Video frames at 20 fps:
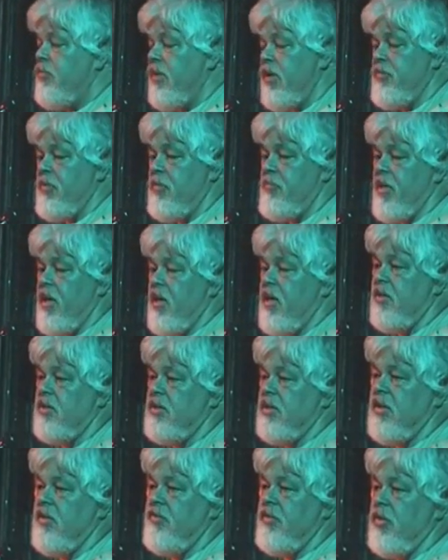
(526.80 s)
"Be prepared
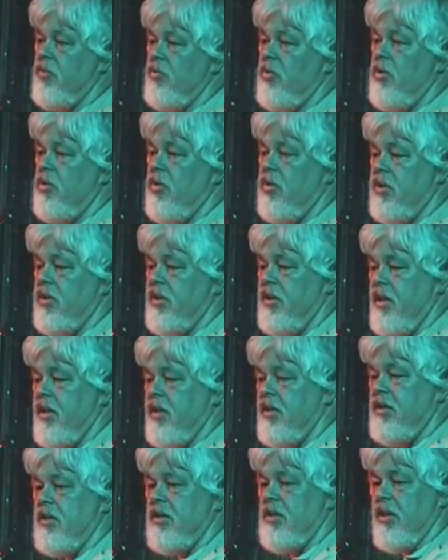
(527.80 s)
to live in a world at the
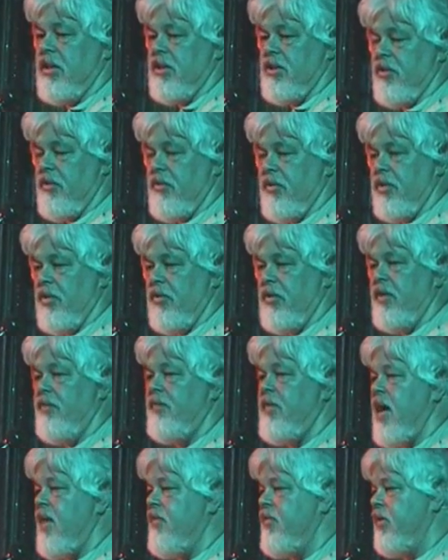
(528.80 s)
end of this century with only
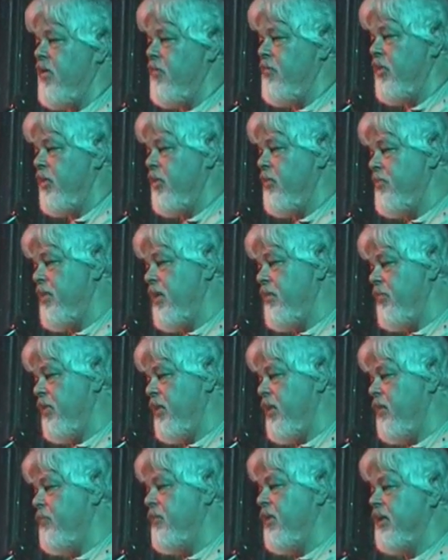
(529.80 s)
500 million
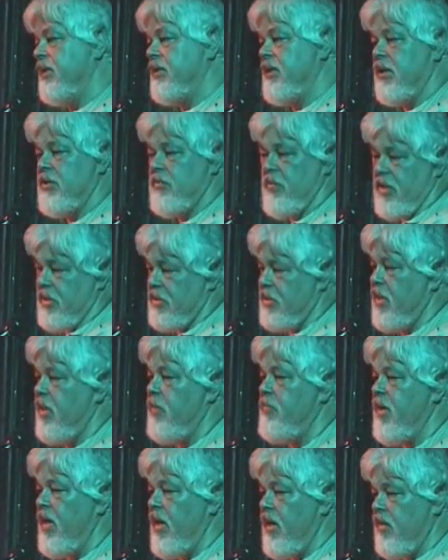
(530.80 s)
people in it, because that's what it's going
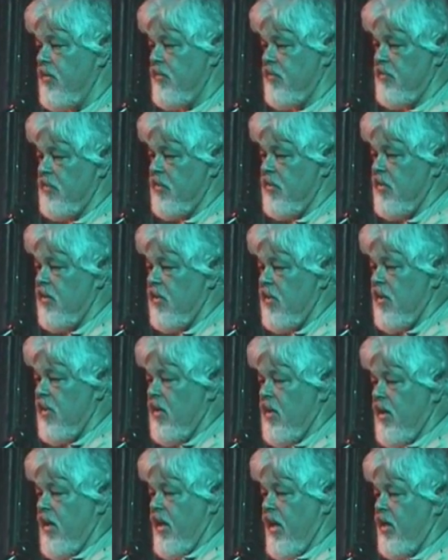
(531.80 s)
to be."
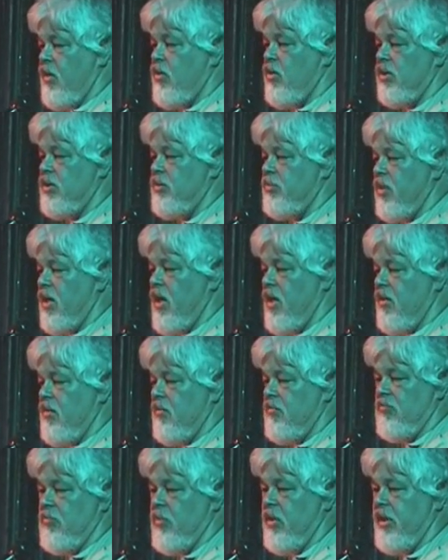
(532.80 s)
And of course, we're
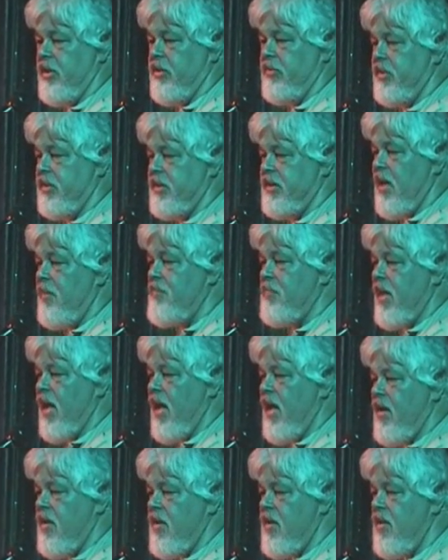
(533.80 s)
not willing to accept
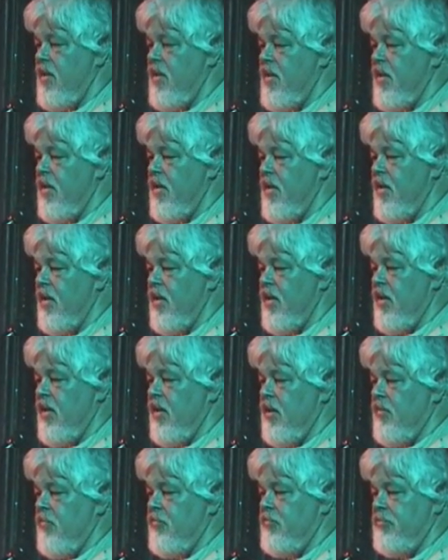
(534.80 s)
that,
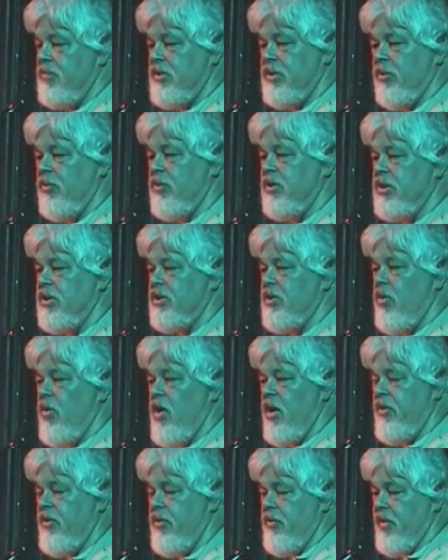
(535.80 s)
so we'll just go
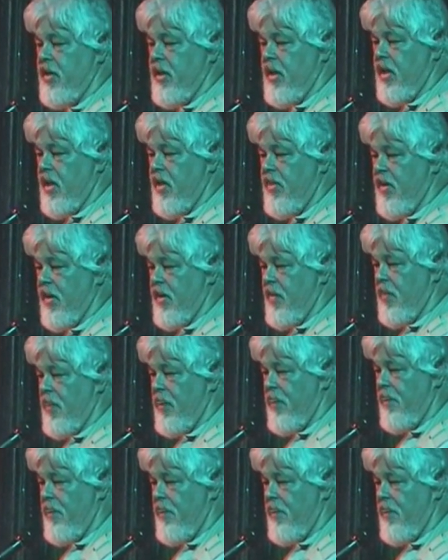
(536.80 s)
on doing nothing.